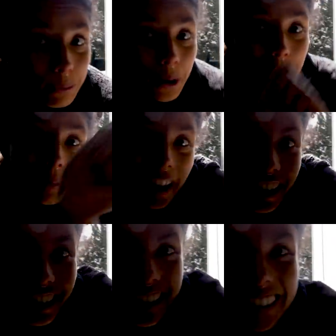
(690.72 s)
some more, but
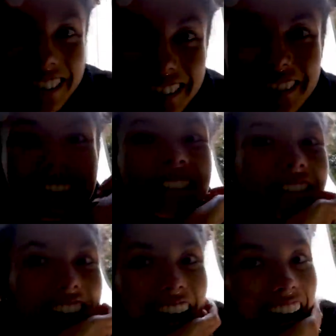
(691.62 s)

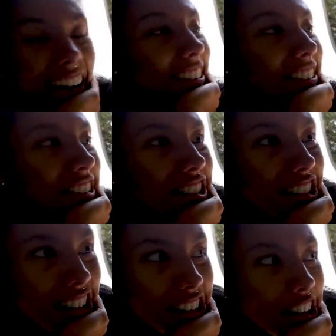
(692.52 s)
for now, we're just
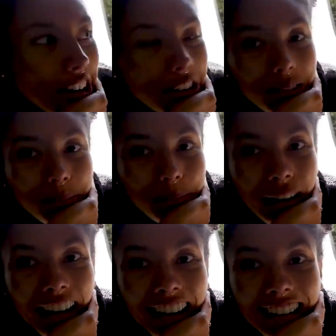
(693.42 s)
gonna go
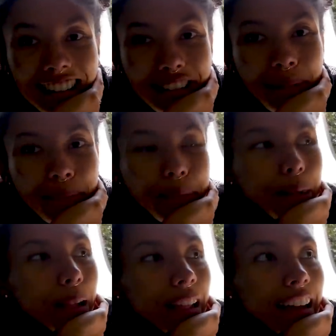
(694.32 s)
plain and
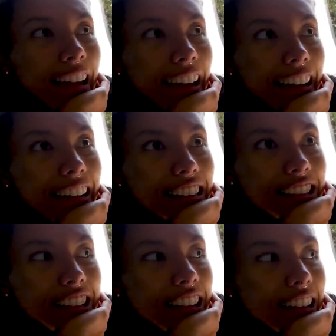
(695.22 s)
simple
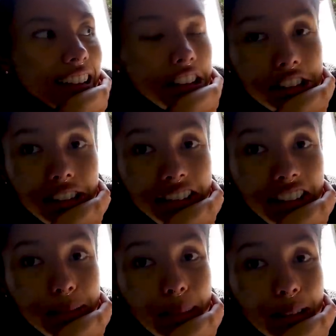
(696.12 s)
and see if I
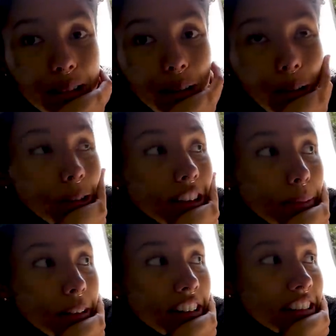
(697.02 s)
can spend the whole
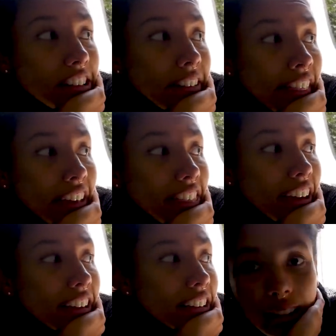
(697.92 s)
summer living like that.